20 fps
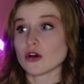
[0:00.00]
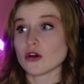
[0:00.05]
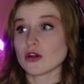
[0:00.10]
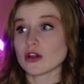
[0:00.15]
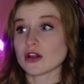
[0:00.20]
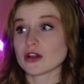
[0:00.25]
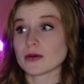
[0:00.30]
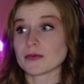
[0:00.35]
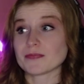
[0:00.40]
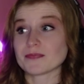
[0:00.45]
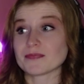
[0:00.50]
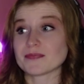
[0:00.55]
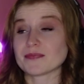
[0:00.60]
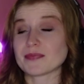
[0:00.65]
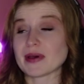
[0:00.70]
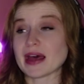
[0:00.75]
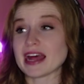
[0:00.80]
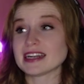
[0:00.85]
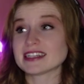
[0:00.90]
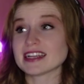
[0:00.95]
Okay,
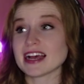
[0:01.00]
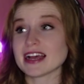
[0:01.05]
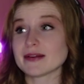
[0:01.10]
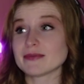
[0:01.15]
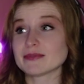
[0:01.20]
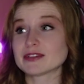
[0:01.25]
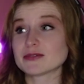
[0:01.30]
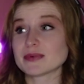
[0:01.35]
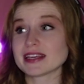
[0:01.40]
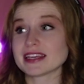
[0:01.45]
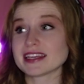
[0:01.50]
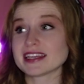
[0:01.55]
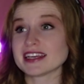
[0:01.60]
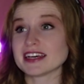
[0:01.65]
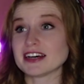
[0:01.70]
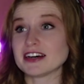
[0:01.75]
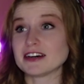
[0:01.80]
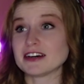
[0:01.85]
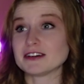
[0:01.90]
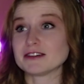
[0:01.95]
bad time to be
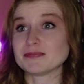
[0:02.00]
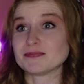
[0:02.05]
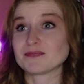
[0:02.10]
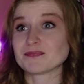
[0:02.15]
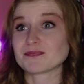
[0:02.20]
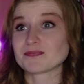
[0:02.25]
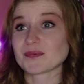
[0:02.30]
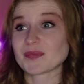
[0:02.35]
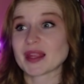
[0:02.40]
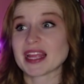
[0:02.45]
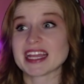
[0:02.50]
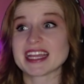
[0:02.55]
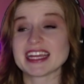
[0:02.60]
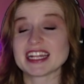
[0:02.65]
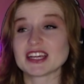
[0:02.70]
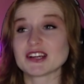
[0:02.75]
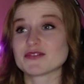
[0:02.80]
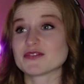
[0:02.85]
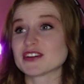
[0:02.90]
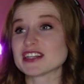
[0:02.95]

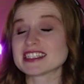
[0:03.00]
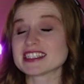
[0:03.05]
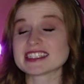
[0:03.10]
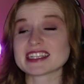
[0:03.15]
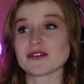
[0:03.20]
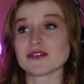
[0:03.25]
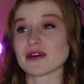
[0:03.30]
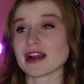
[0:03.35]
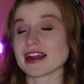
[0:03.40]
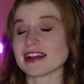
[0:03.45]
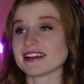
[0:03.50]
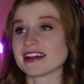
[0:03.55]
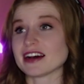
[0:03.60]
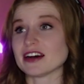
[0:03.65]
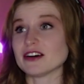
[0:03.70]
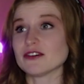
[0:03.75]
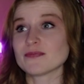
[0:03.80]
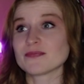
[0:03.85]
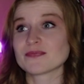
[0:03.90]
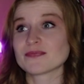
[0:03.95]
getting frisky right
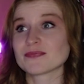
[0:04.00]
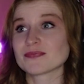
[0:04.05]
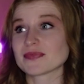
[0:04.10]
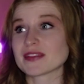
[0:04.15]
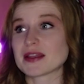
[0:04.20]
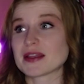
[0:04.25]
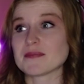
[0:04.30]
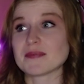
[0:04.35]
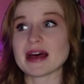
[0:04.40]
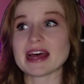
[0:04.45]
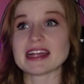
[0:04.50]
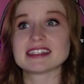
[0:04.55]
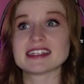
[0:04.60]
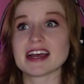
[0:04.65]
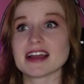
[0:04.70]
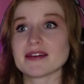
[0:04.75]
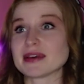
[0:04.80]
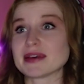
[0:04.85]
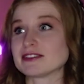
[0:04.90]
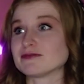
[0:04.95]
now. Bad
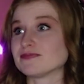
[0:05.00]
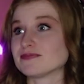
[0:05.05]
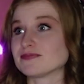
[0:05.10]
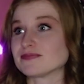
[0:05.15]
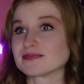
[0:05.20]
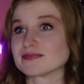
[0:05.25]
timing.